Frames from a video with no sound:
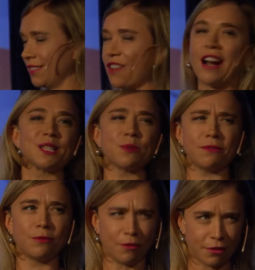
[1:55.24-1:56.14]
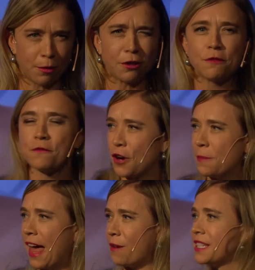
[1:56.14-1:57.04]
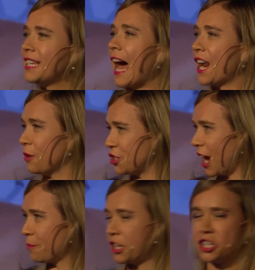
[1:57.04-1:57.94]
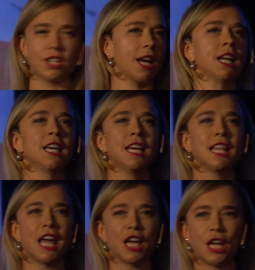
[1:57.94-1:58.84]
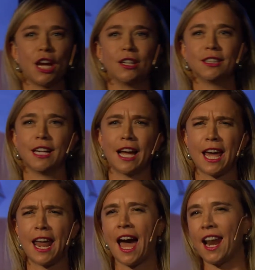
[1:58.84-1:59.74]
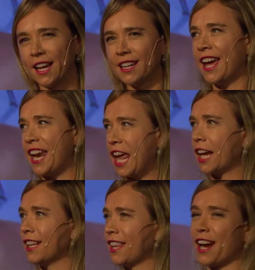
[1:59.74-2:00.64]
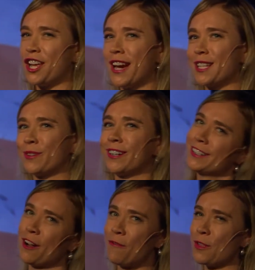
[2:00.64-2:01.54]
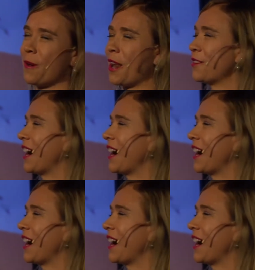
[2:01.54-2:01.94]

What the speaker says: All right, so we confirmed that with data, which I appreciate. Thank you. I kind of had an inkling there. You guys were going for the one on the